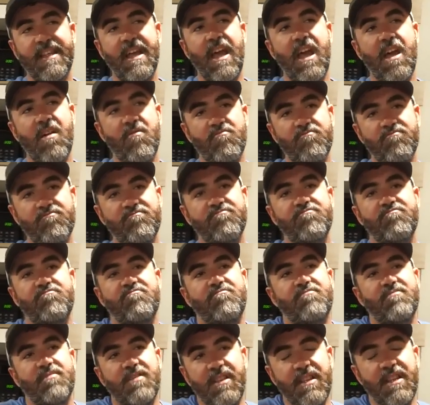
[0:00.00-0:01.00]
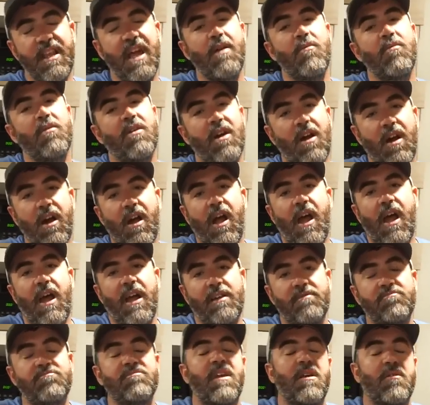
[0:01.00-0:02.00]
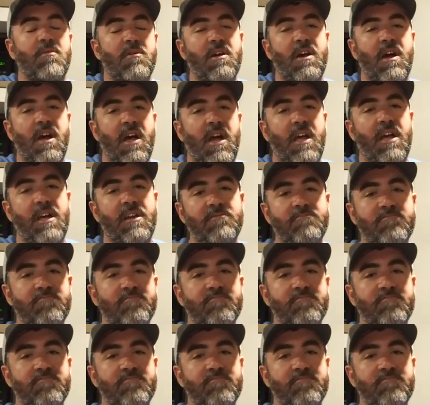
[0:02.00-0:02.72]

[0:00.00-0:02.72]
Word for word: them because they, they're ham. Like, they were alright. They they're were okay.